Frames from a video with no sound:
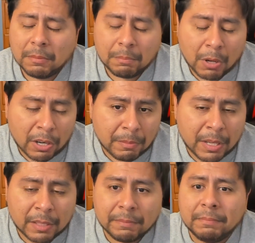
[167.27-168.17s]
Pardon
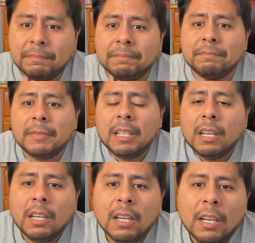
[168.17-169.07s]
me.
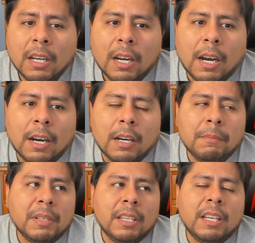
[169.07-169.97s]

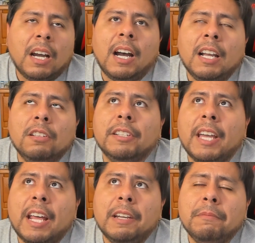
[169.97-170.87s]
I look
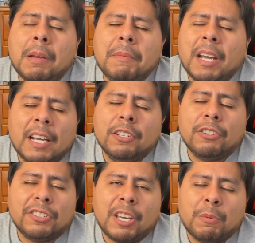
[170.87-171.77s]
at it. I mean, you
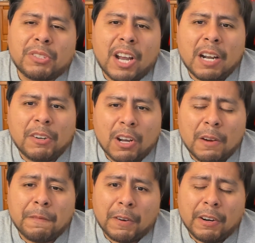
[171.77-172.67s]
could say it was kind of an
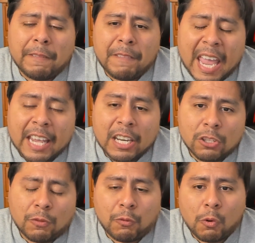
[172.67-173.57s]
unfair
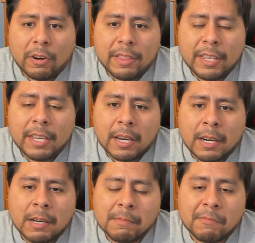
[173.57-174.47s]
advantage for
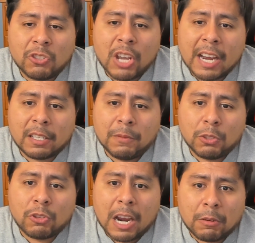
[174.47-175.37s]
the Jacksonville
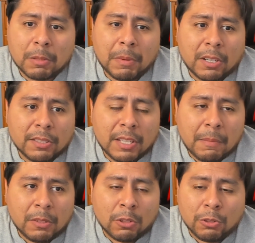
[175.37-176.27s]
Jaguars because
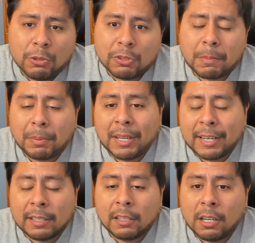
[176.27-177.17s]
they're used to playing
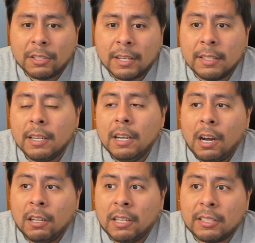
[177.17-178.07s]
in London.
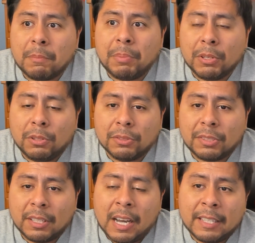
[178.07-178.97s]
Unlike the
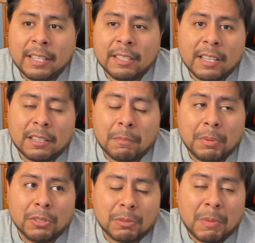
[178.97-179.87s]
Bills, I think that the
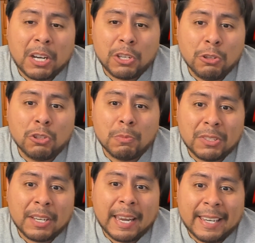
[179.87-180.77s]
Bills made a huge
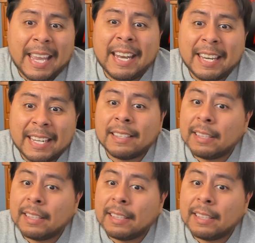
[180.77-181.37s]
mistake getting in